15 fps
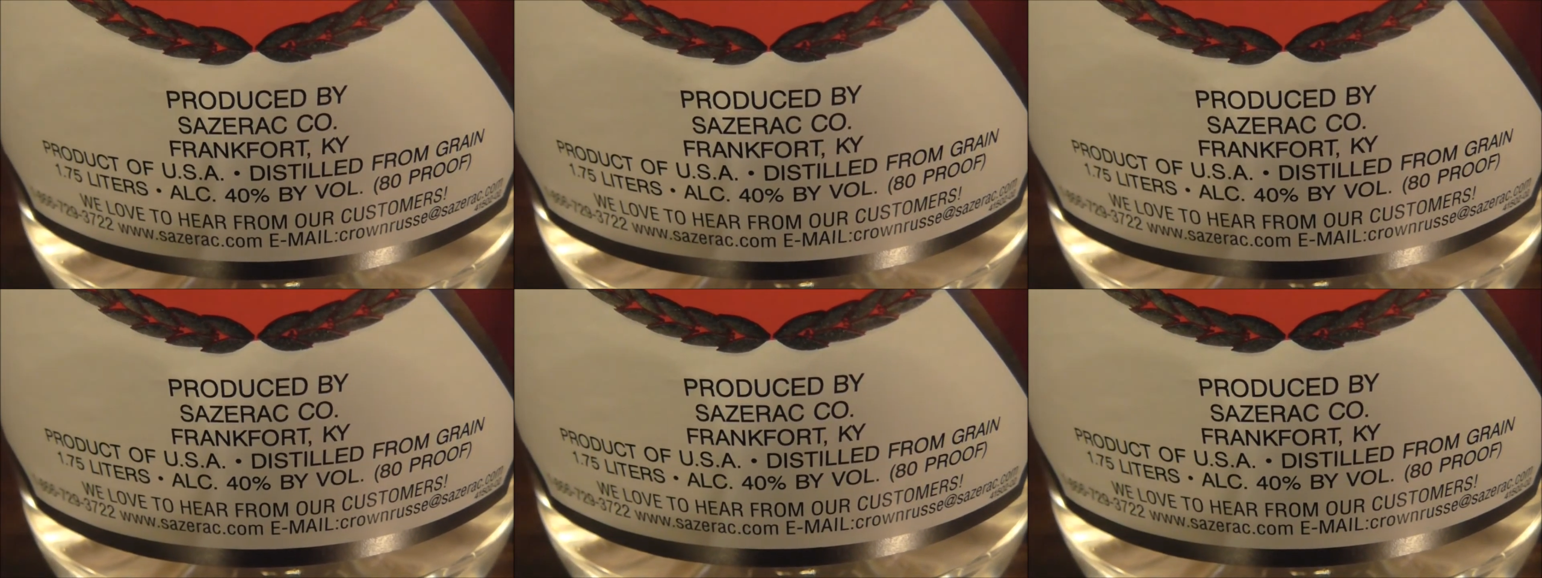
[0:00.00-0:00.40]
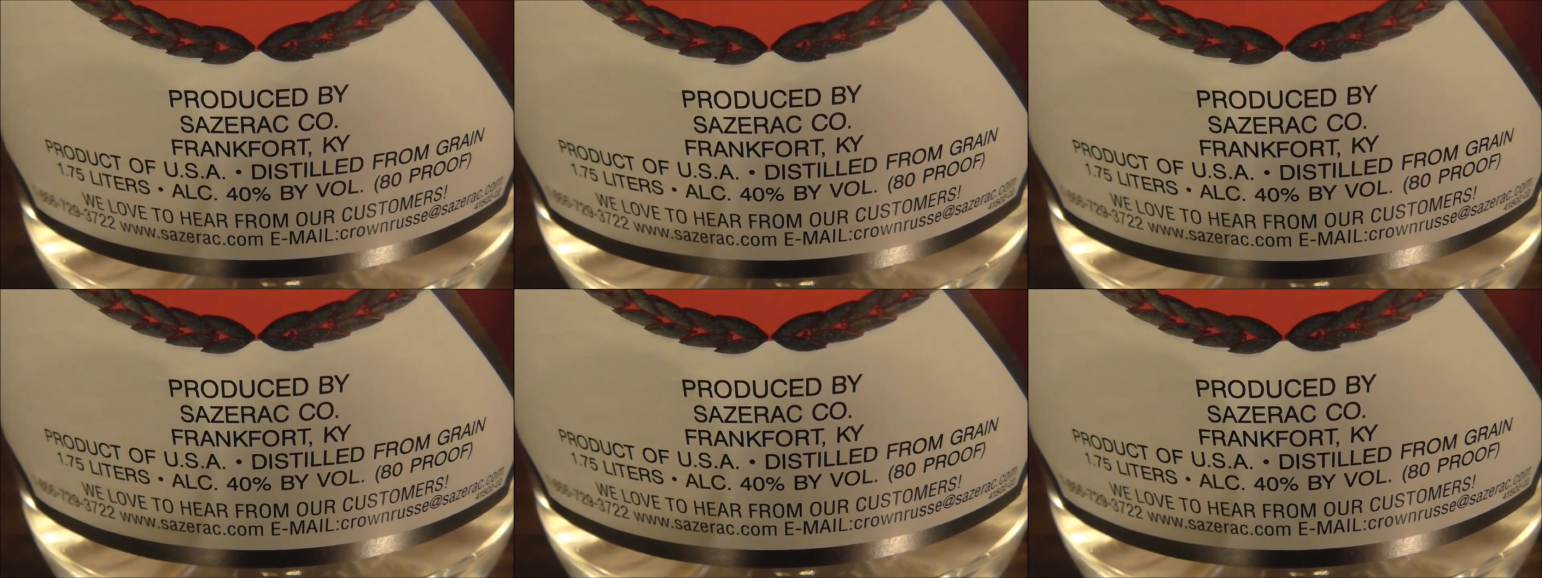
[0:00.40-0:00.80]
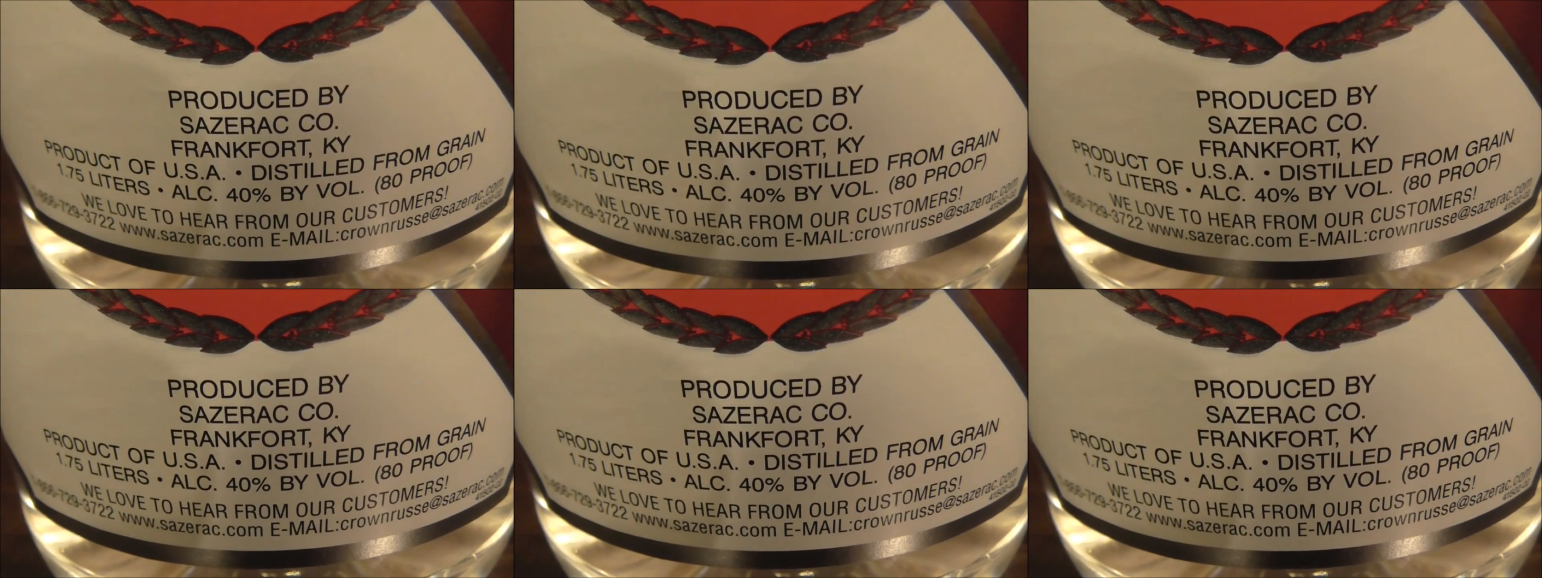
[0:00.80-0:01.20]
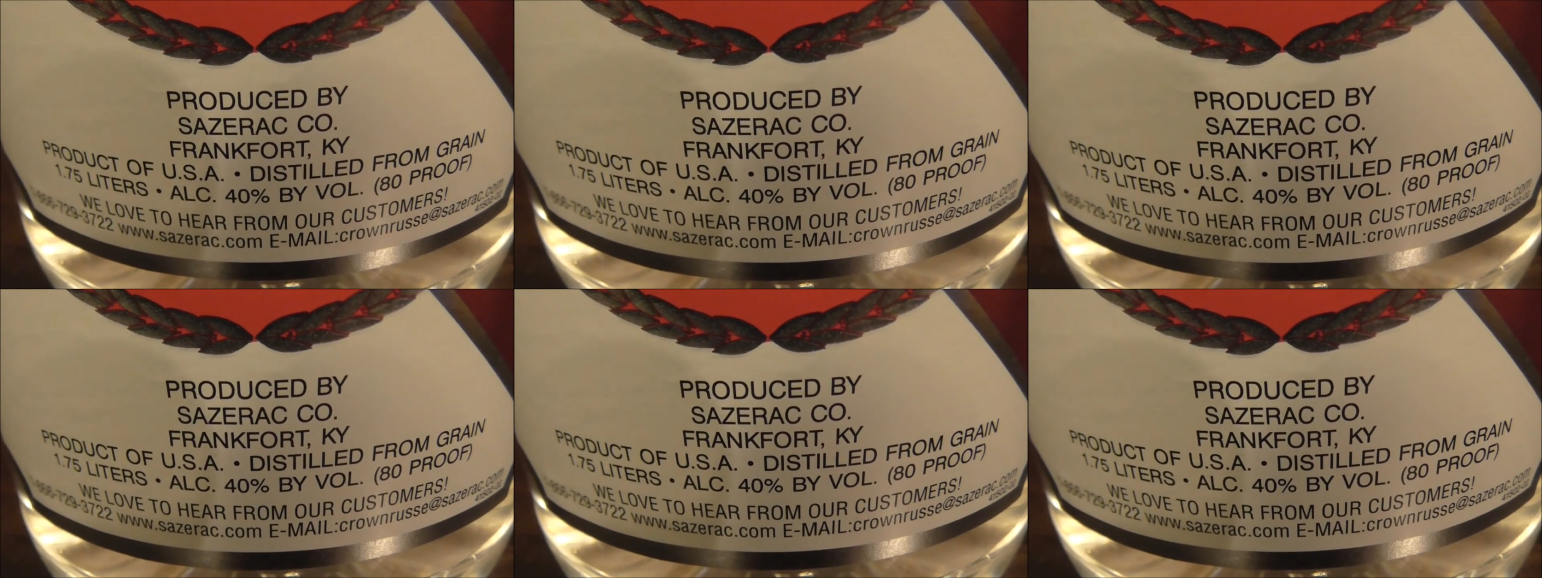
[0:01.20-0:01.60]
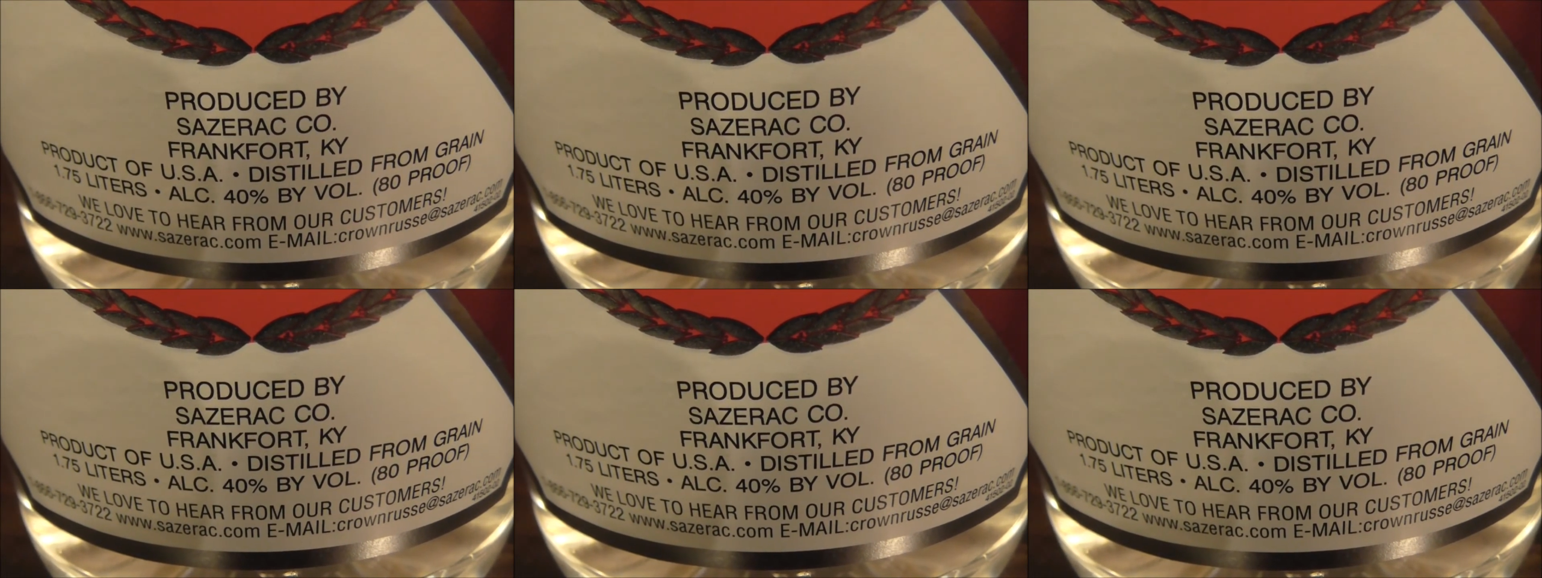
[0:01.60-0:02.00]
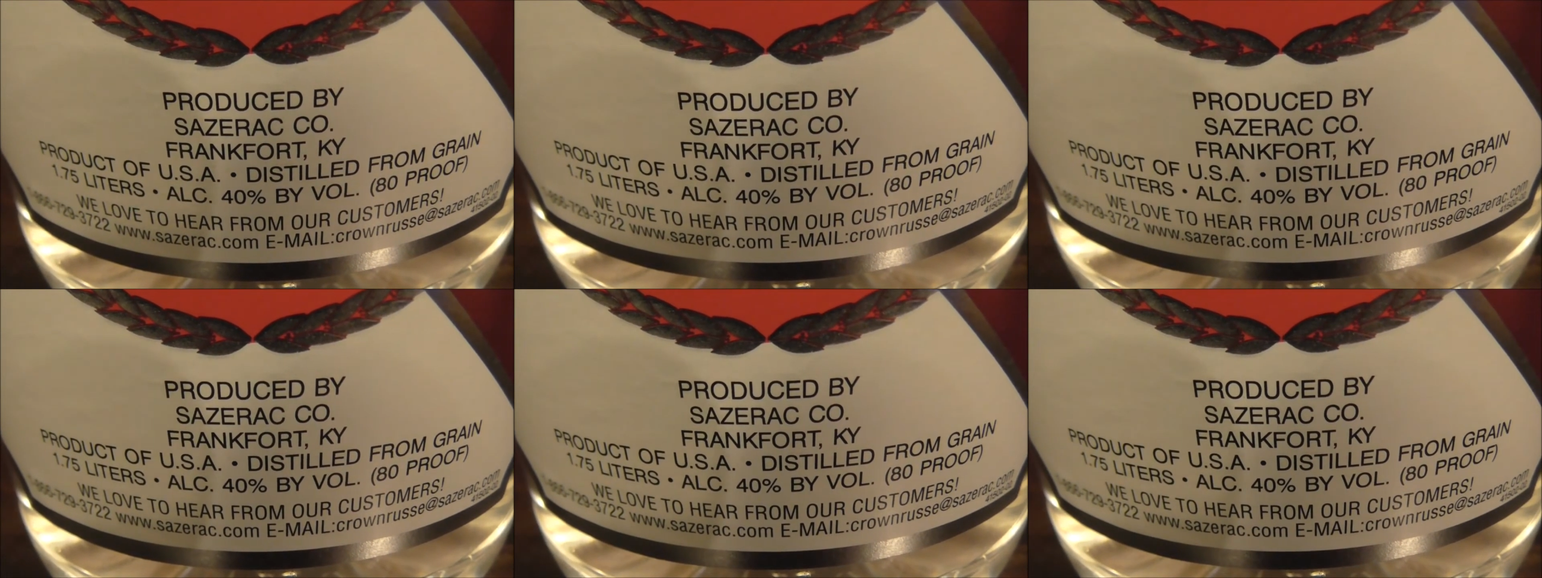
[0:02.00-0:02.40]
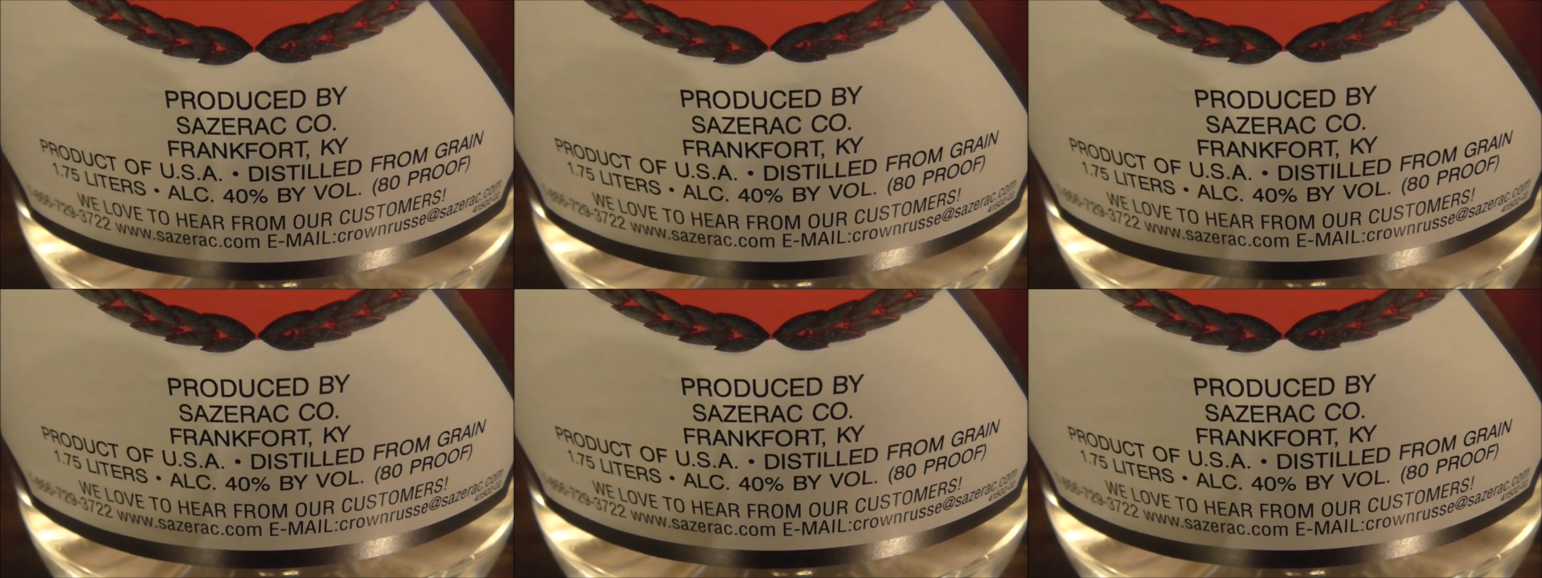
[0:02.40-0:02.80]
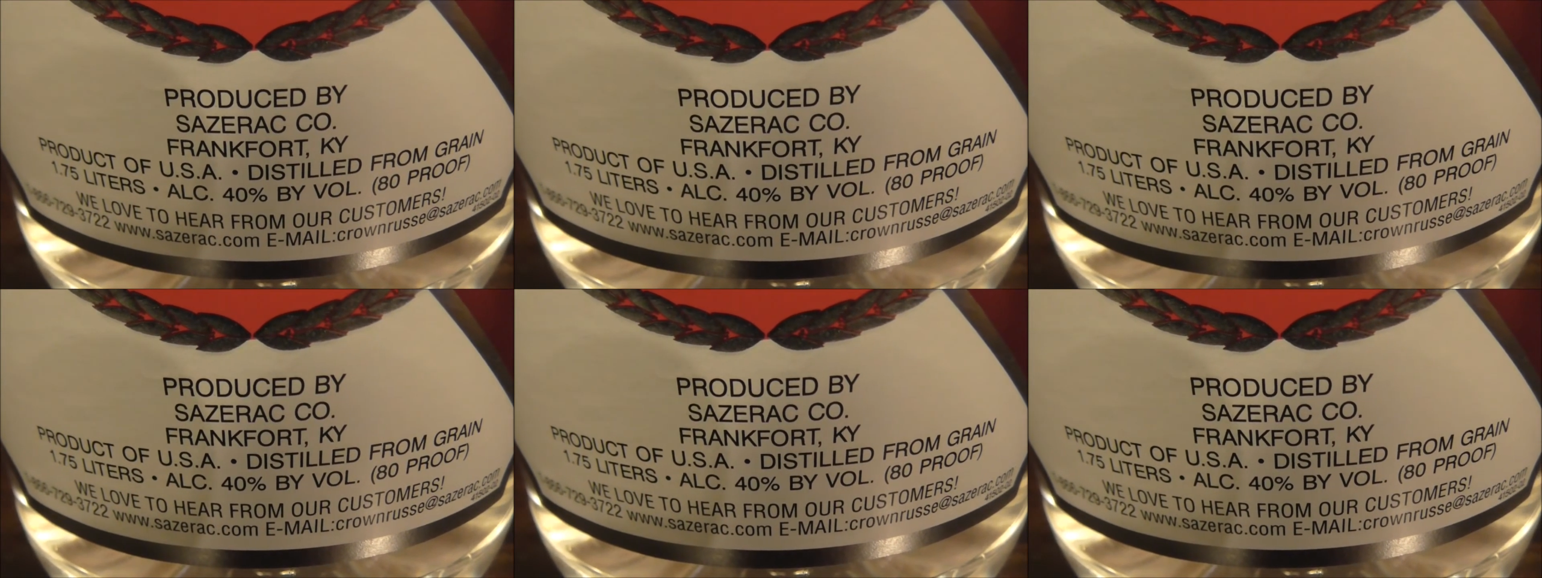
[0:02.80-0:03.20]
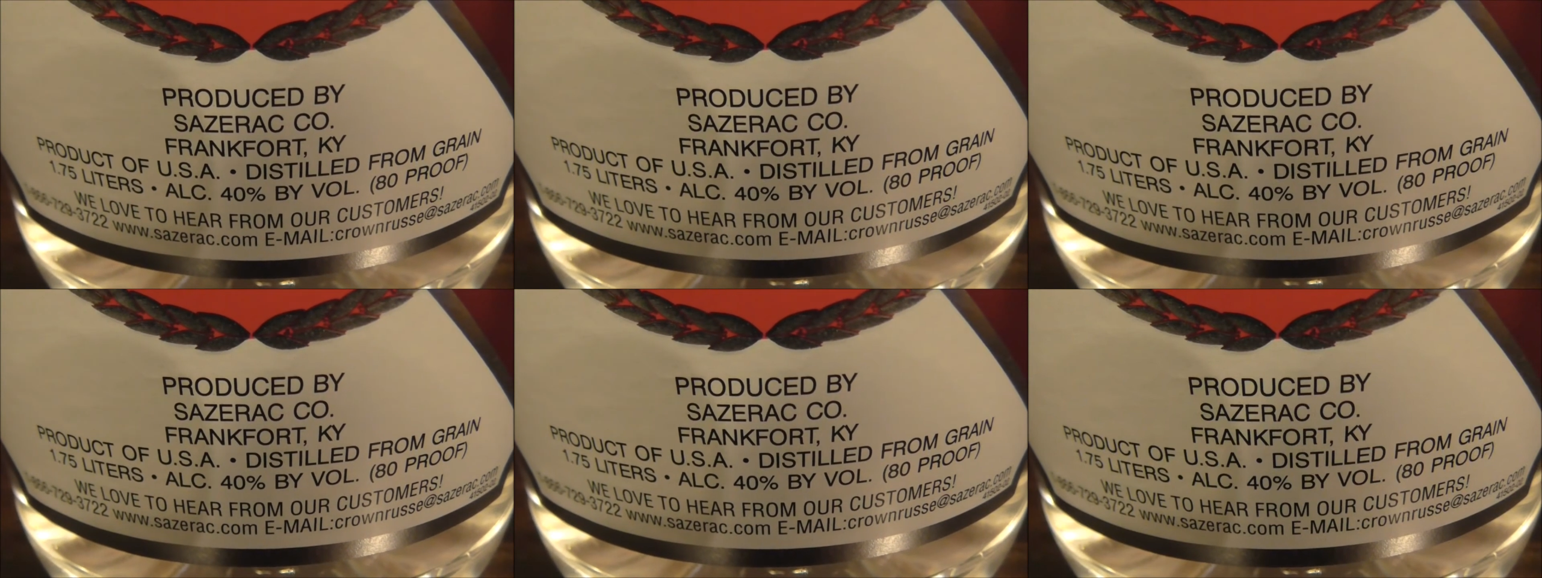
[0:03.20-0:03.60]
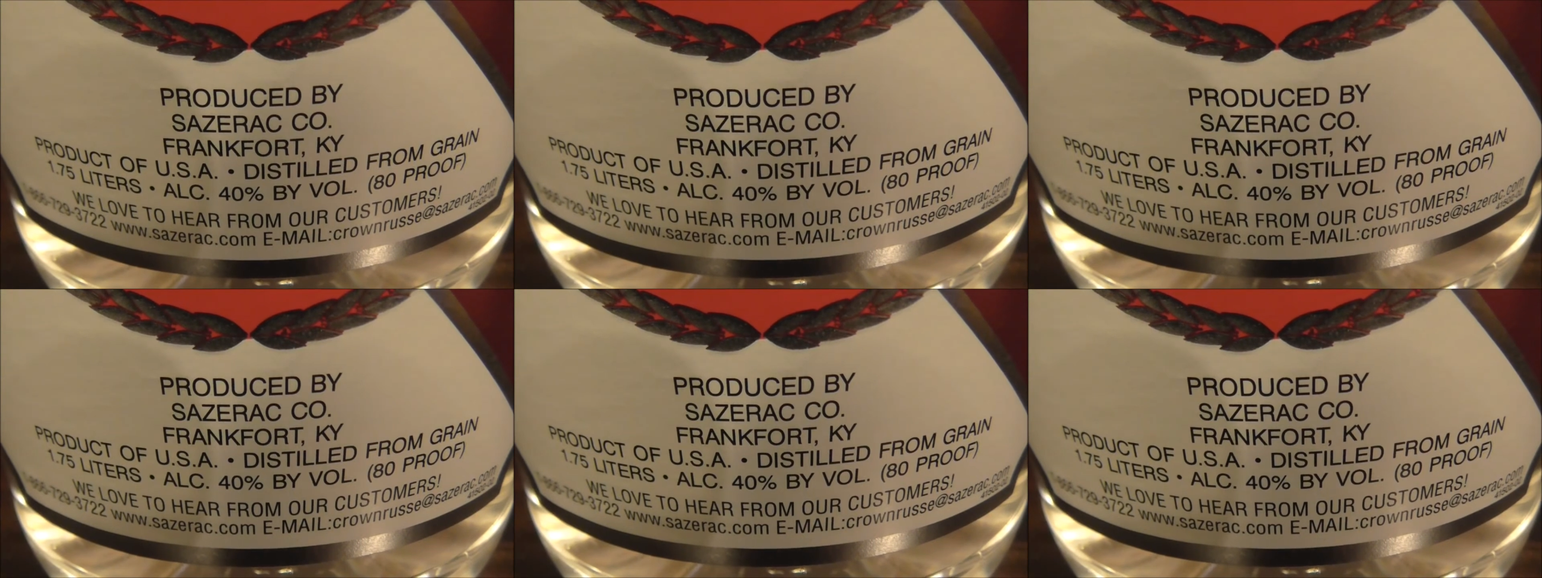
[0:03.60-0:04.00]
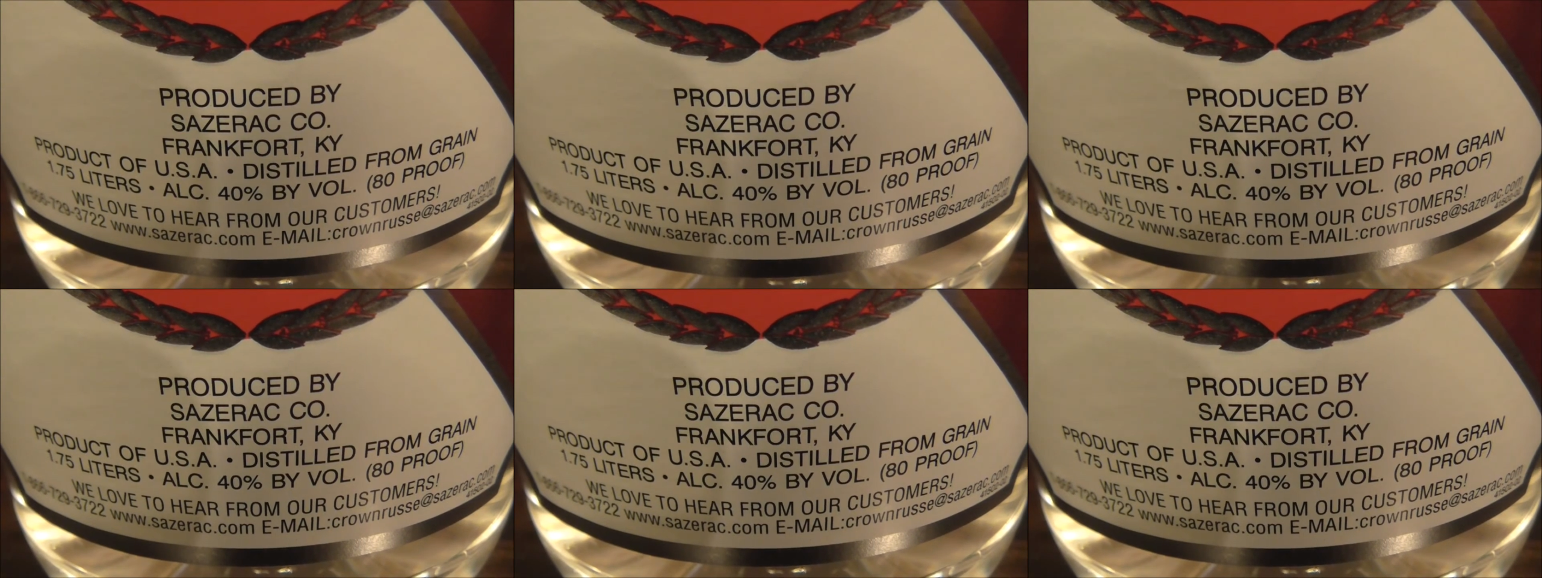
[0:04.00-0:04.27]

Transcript: Nobody's mouth can be seen.